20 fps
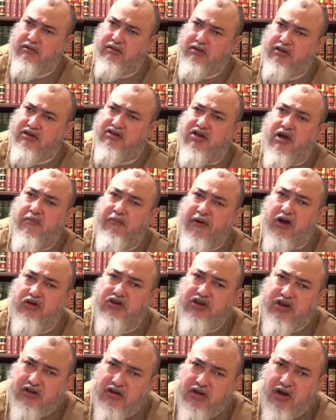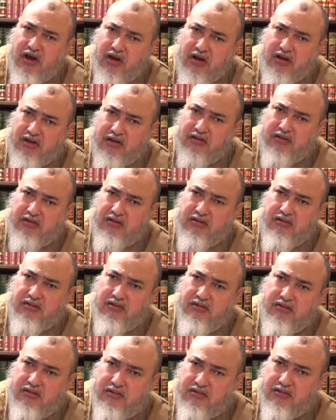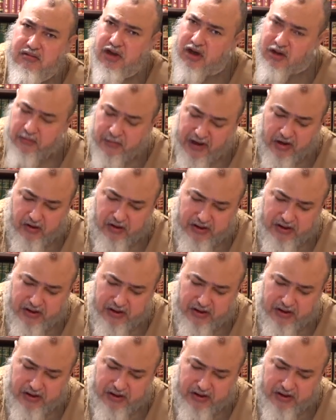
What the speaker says: It's about Allah, not about